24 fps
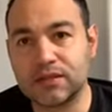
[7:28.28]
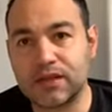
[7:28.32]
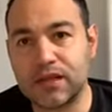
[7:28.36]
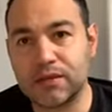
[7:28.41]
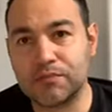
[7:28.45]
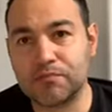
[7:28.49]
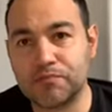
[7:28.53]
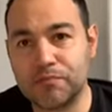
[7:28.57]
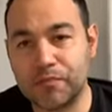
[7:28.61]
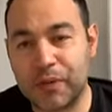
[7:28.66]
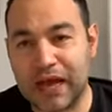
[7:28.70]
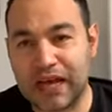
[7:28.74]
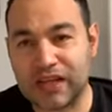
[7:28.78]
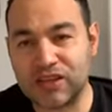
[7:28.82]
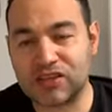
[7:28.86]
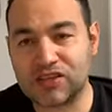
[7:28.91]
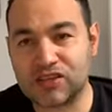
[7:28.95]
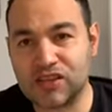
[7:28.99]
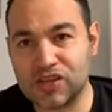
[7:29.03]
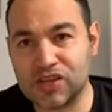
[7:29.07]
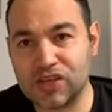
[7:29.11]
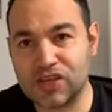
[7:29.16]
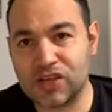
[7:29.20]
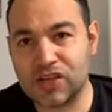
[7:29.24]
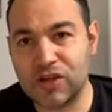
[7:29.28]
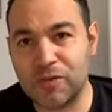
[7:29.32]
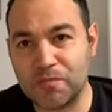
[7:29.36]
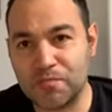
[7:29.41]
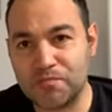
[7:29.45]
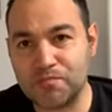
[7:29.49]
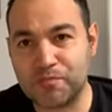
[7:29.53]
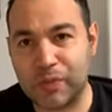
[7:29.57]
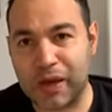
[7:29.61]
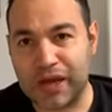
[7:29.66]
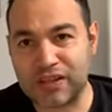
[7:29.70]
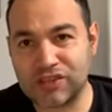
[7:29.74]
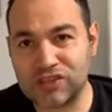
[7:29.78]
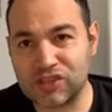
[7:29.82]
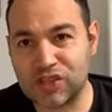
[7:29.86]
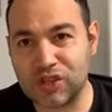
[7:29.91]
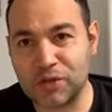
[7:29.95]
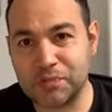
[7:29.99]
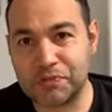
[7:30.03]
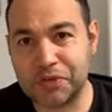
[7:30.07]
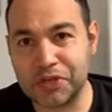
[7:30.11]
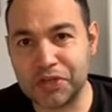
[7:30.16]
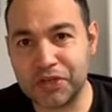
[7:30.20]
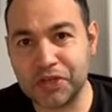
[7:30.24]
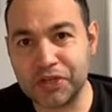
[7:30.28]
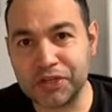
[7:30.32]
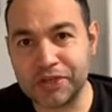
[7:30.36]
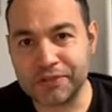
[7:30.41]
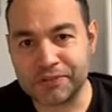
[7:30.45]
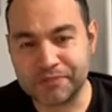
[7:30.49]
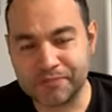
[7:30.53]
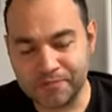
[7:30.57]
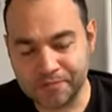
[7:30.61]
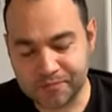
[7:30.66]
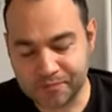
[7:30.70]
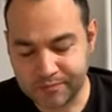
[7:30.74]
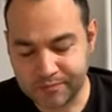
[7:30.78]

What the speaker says: And back to the burn.